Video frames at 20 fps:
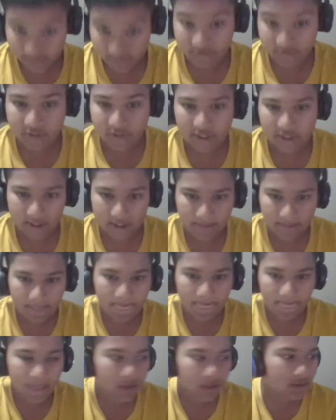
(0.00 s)
puzzle for
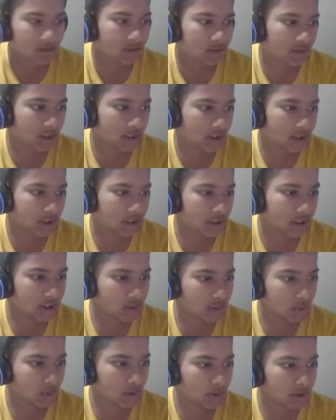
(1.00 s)
today. So
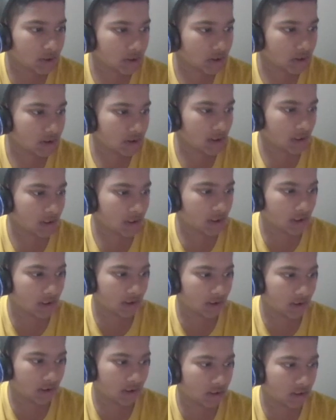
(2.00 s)
this one
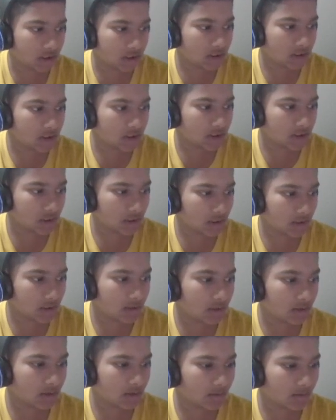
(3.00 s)
is
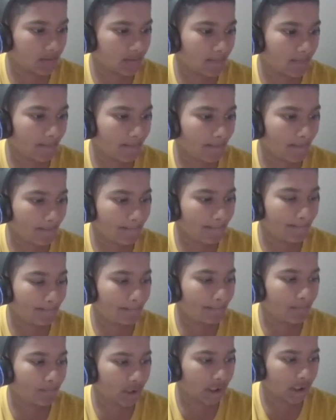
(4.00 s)

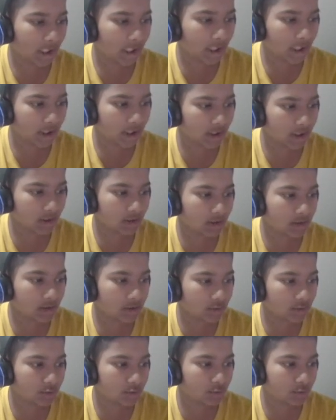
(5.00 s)
black
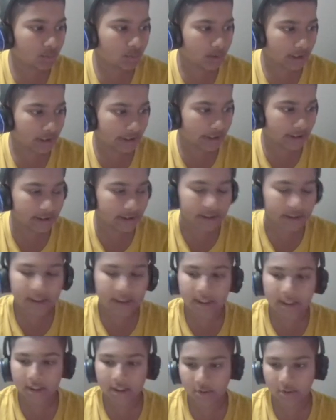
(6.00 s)
to play